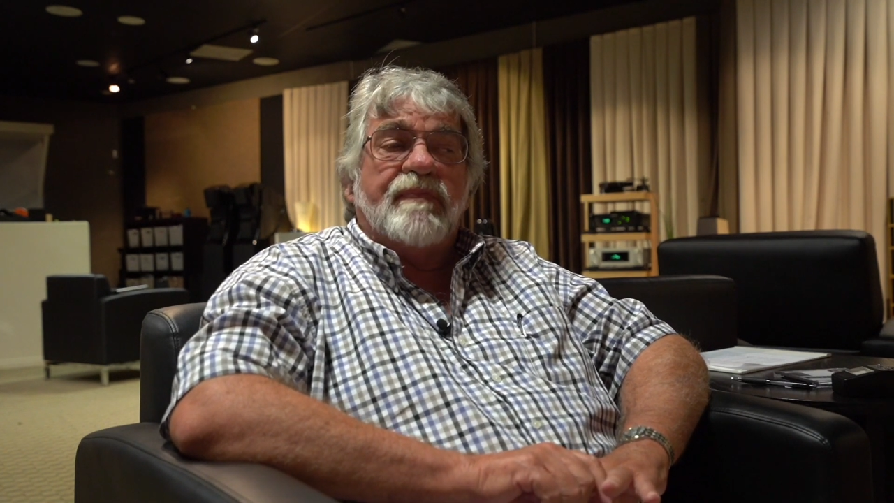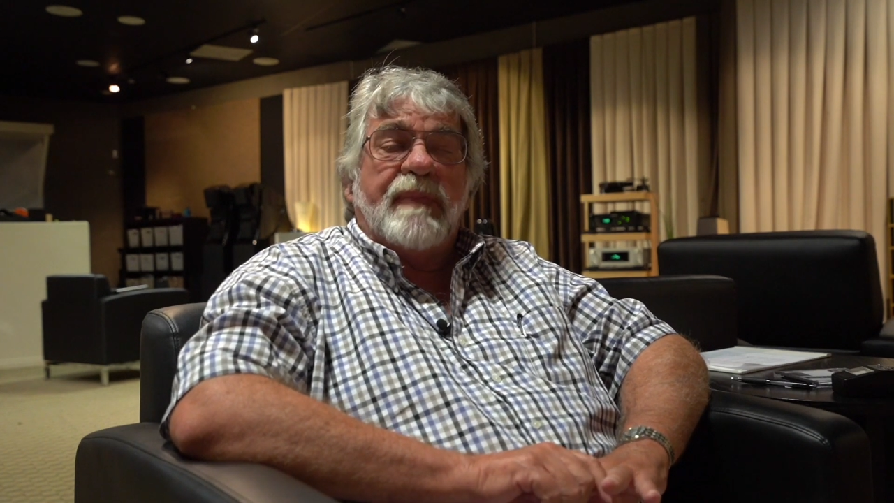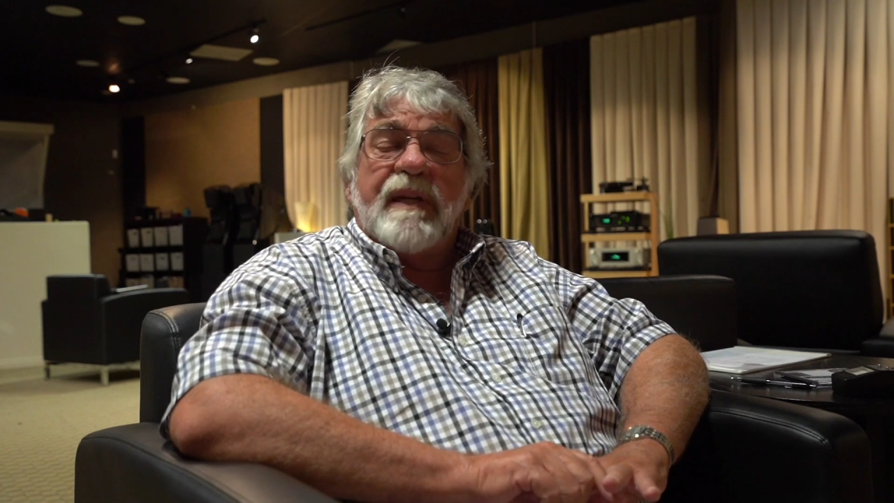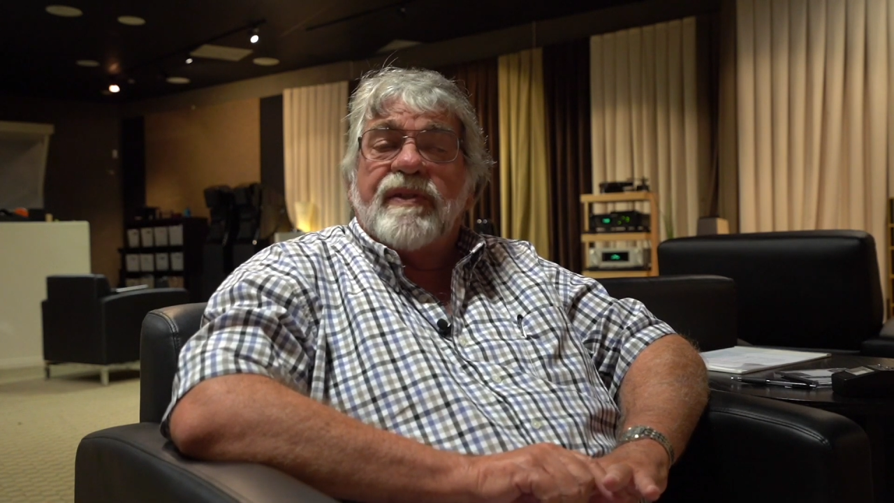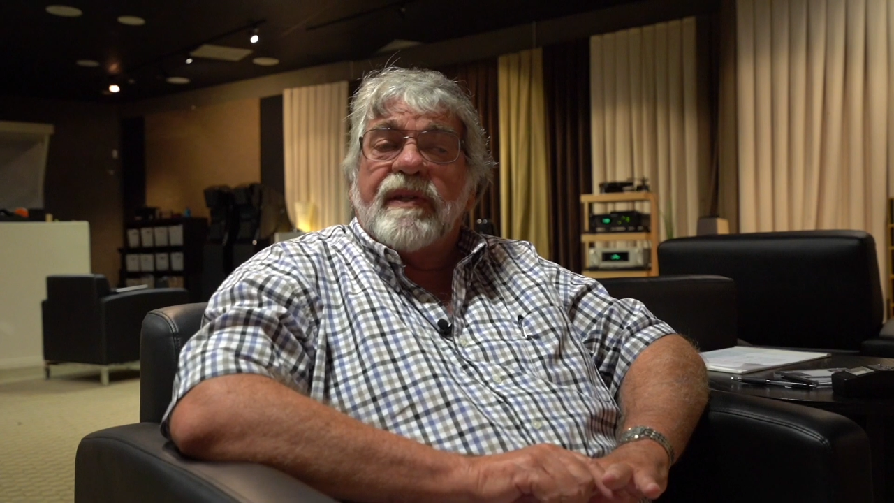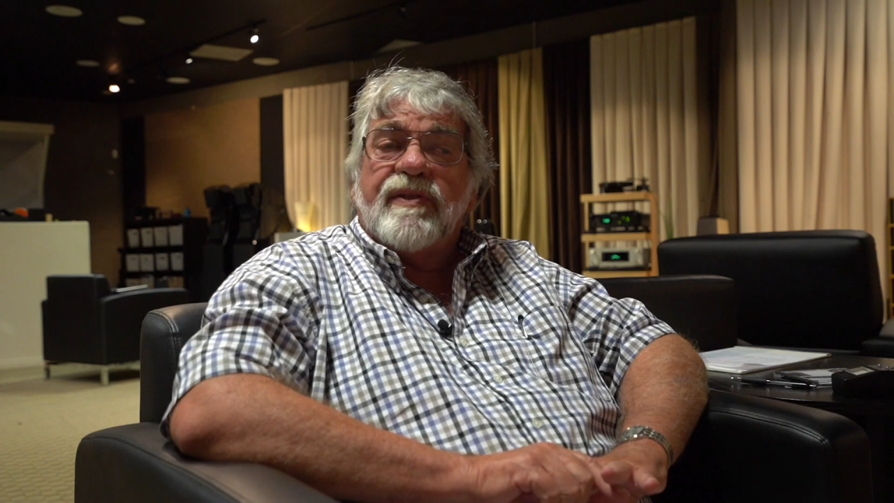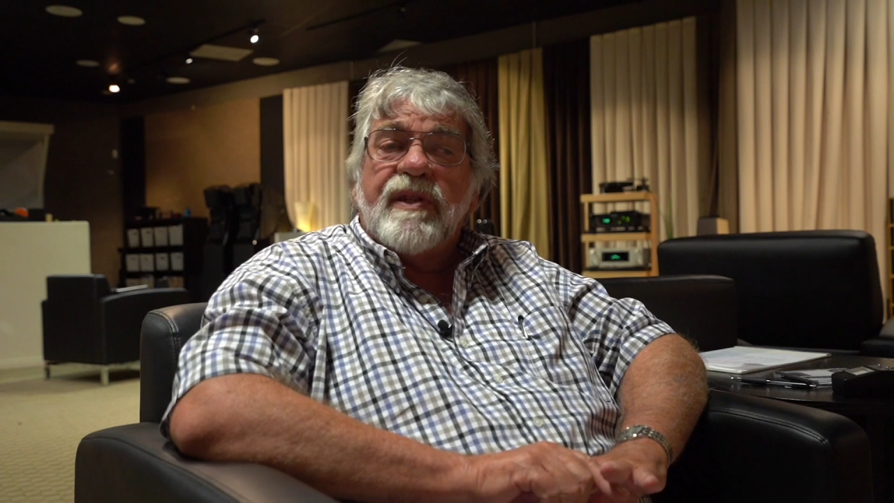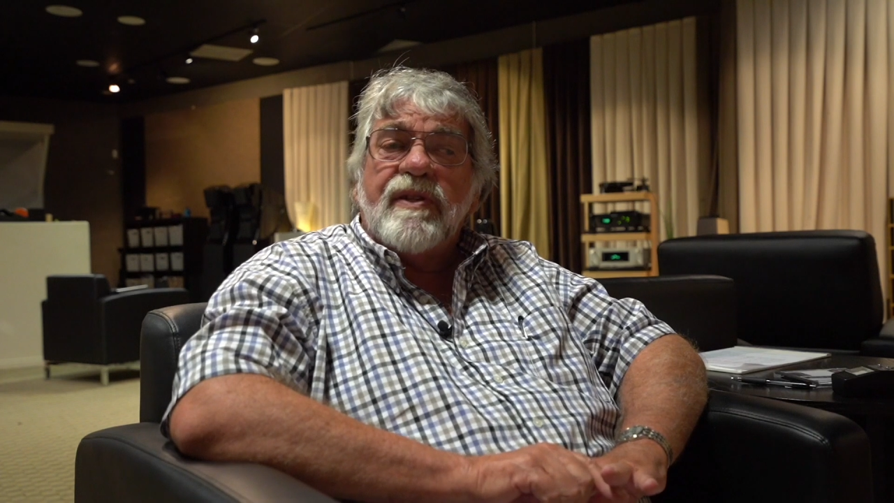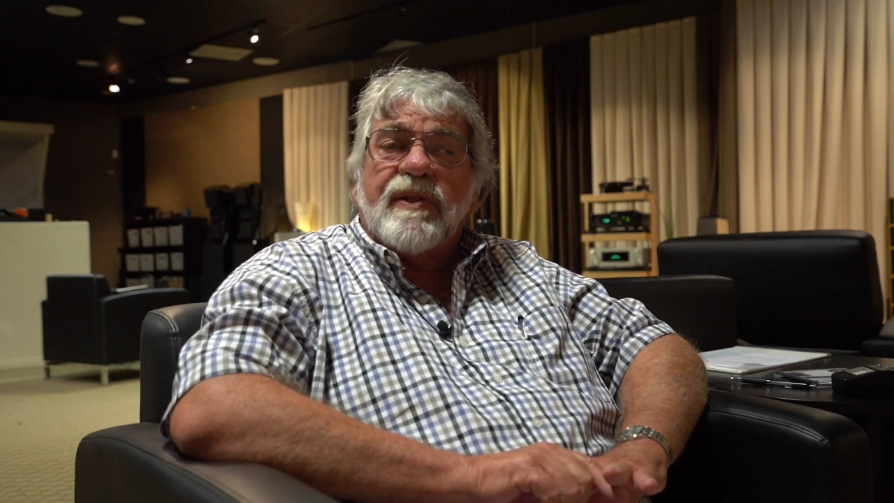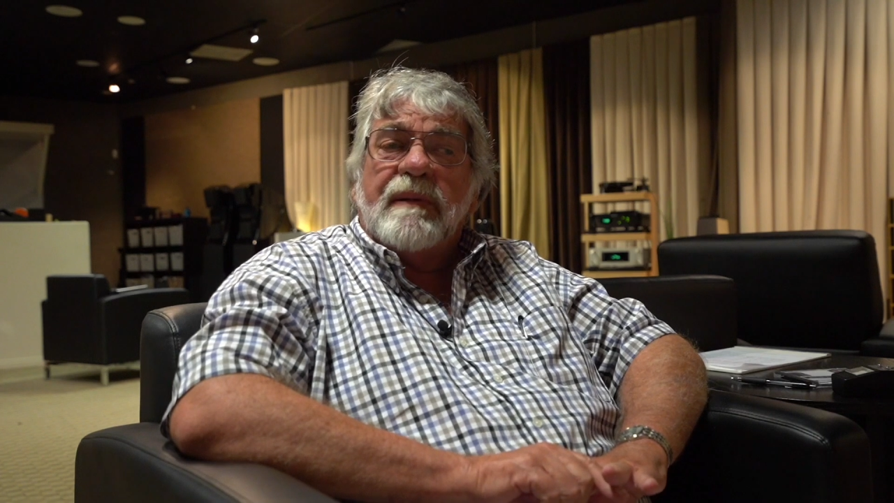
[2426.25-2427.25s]
basic
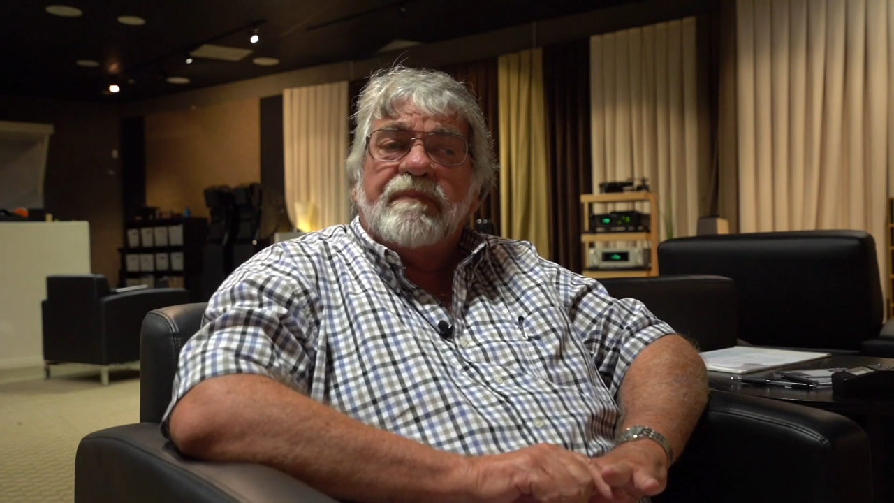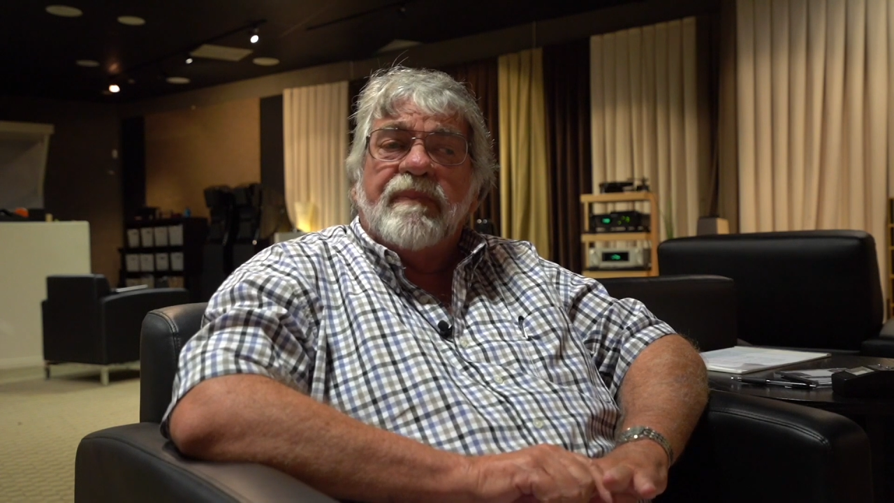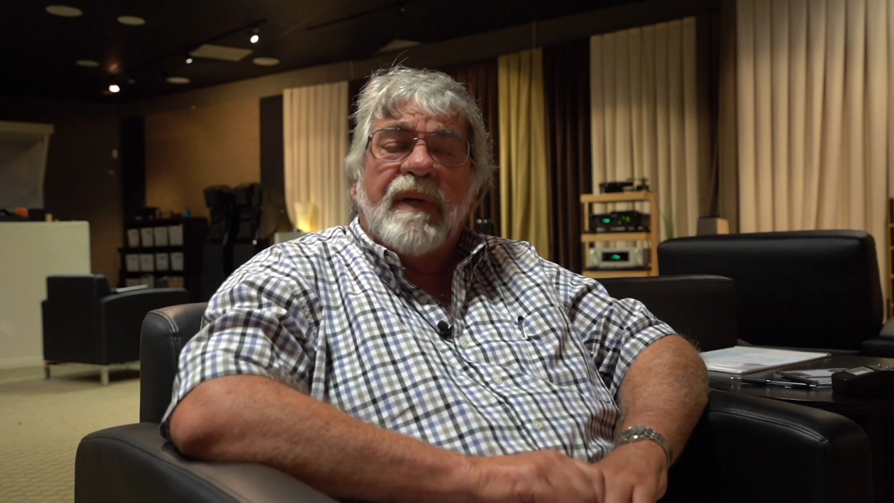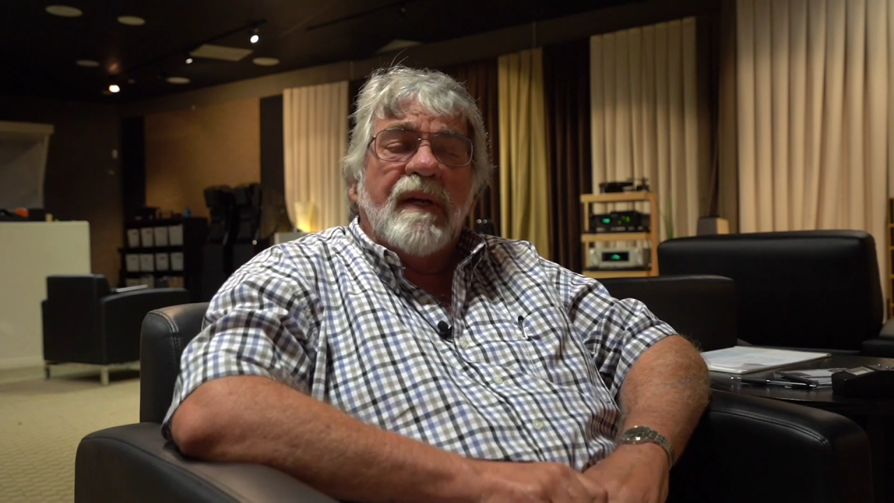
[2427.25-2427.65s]
system